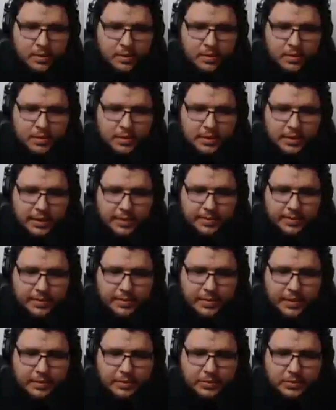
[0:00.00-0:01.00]
gonna
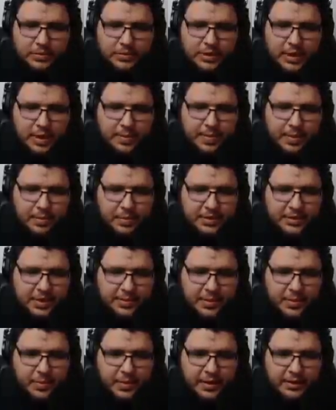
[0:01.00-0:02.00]
be able to stop it, but it's gonna
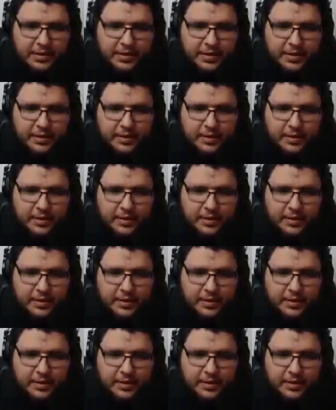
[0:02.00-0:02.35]
be right there.